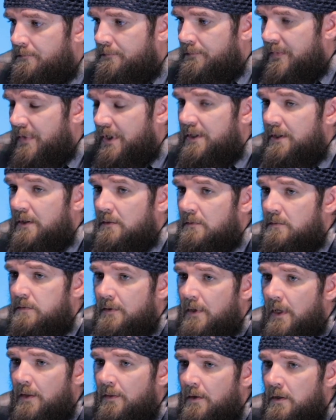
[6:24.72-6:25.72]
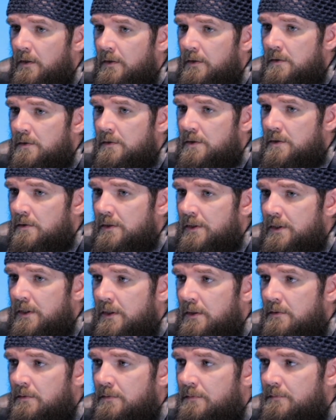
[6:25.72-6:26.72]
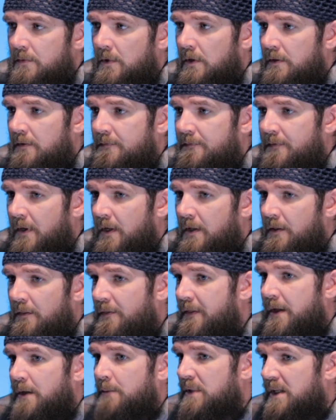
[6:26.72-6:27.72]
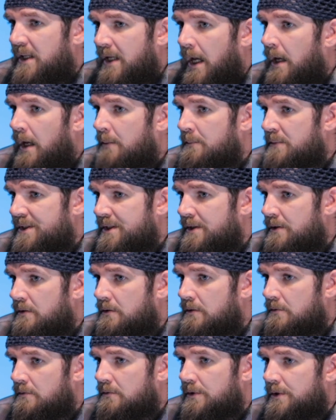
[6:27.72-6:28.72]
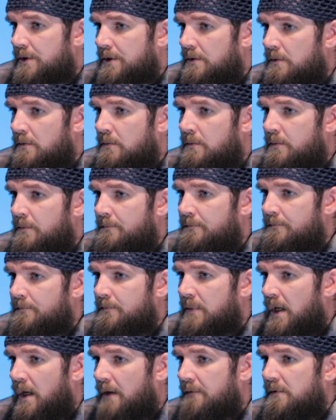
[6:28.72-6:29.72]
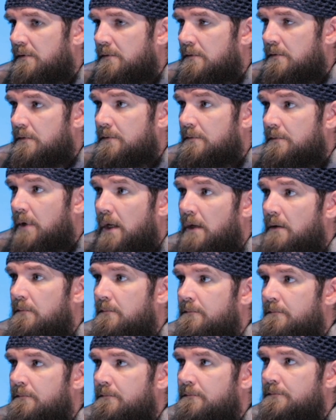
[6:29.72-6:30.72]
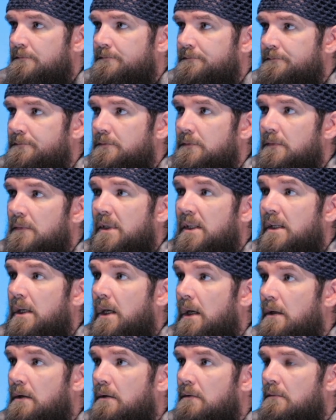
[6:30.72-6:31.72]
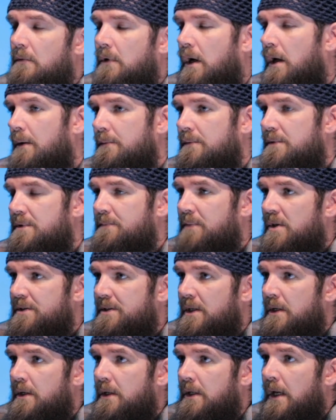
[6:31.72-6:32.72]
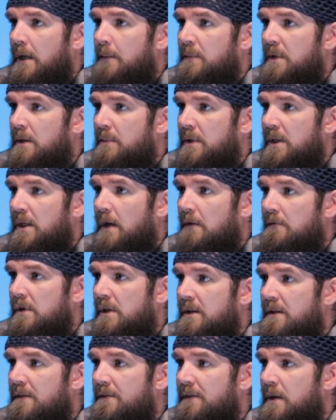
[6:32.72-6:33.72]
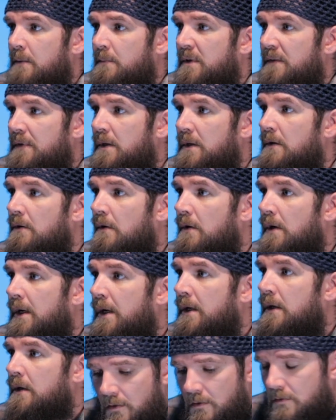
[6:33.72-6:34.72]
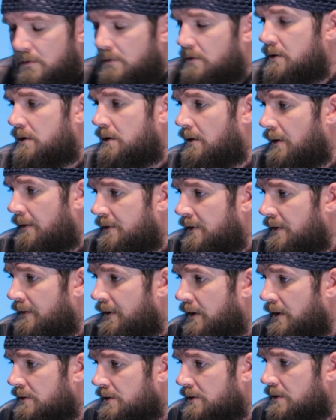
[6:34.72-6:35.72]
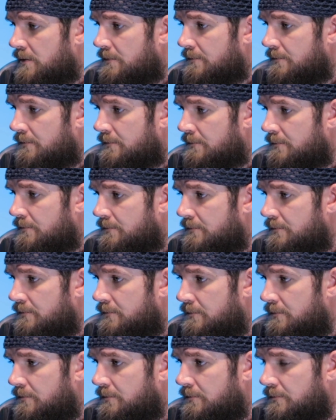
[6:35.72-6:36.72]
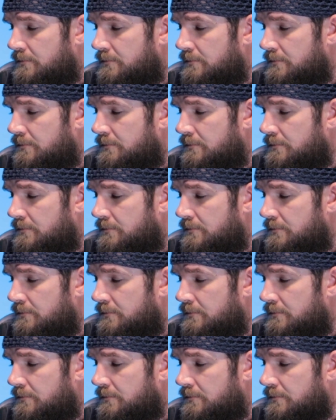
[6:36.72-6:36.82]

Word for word: They do, and they're usually really fun themed games too. Have and can't well, I suppose any game can be heavily themed if you do it right. Do you have anything else? No.